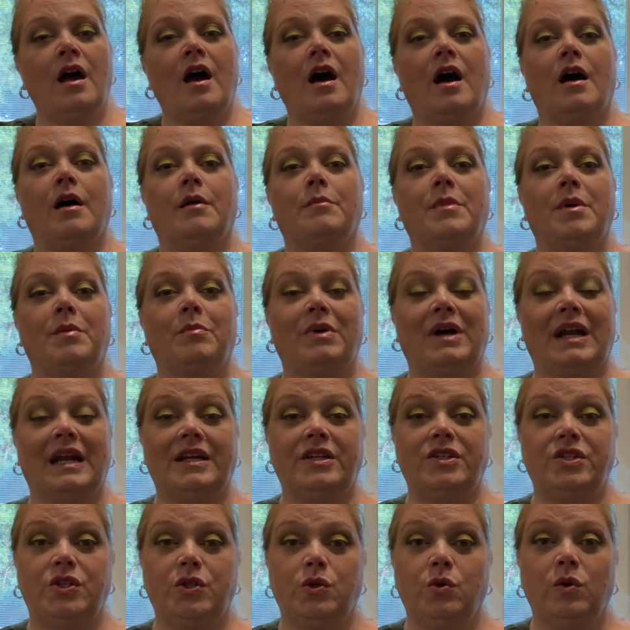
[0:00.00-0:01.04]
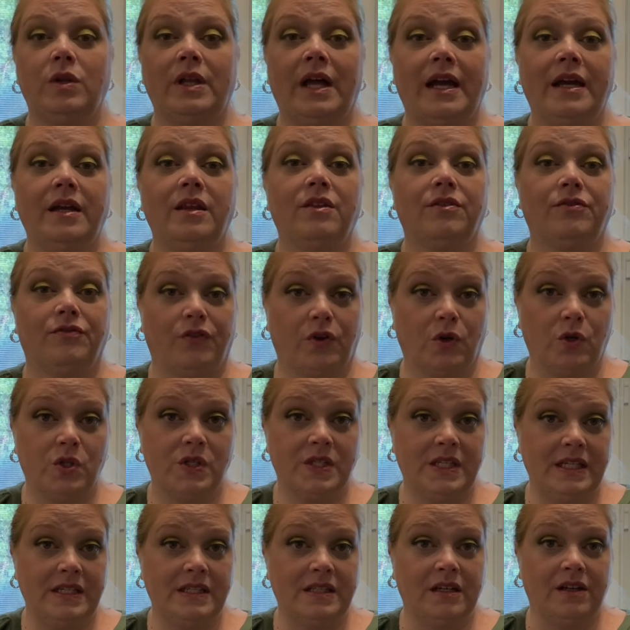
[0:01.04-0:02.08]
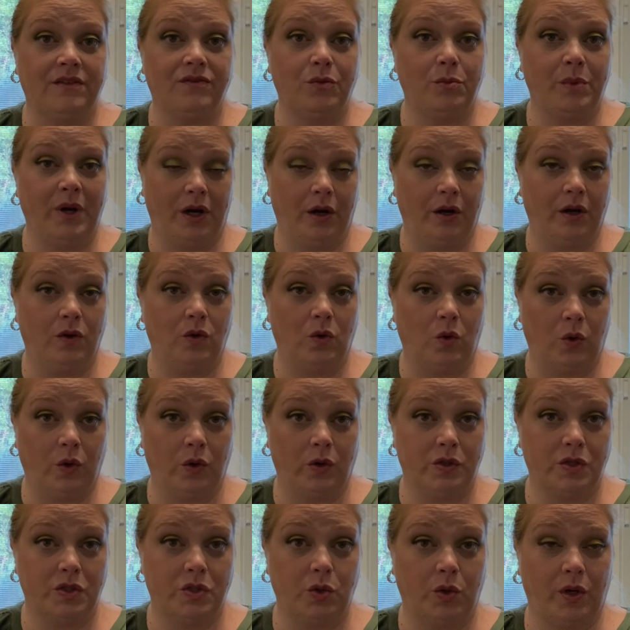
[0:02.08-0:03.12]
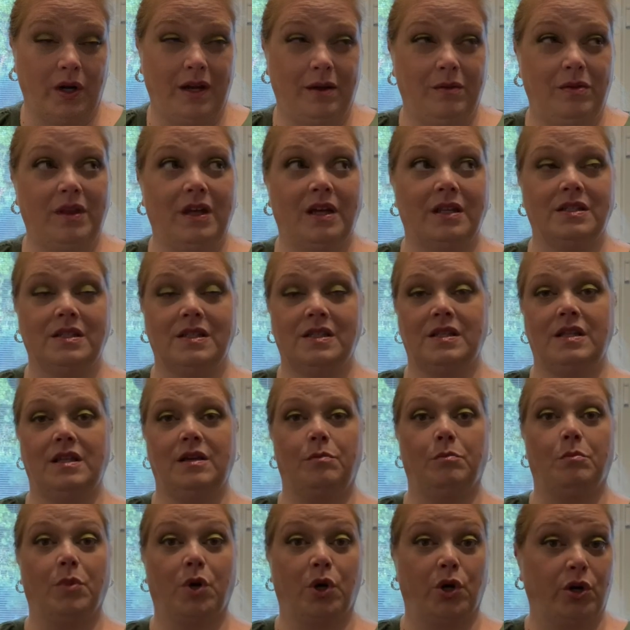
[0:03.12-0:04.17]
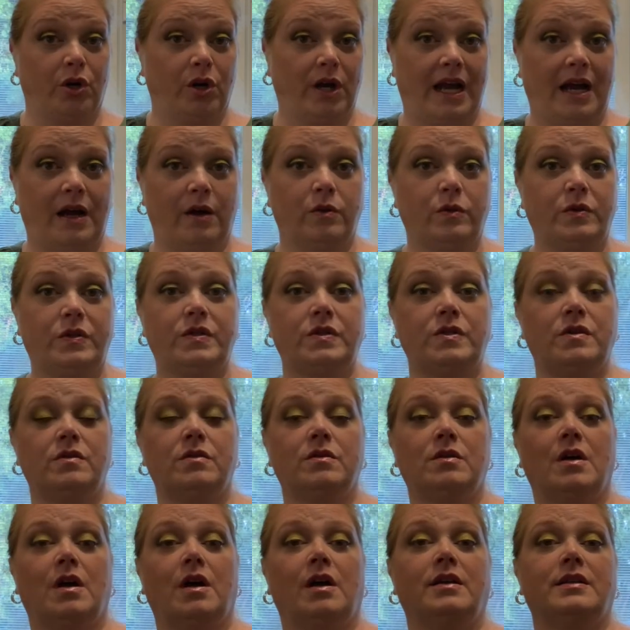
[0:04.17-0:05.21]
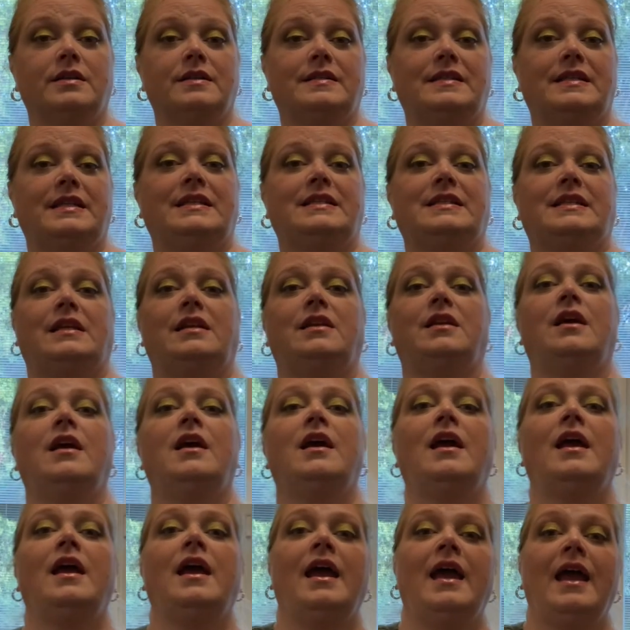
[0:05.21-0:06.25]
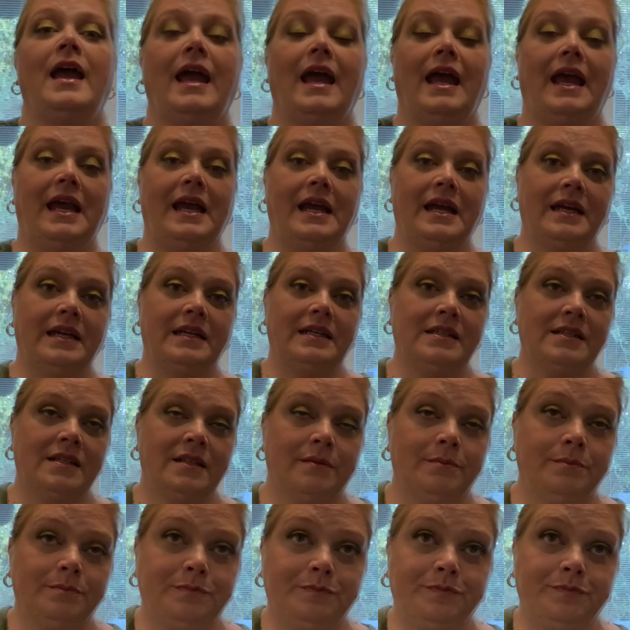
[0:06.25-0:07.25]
but I do like the first season of American Horror Story. That's the Murder House season, and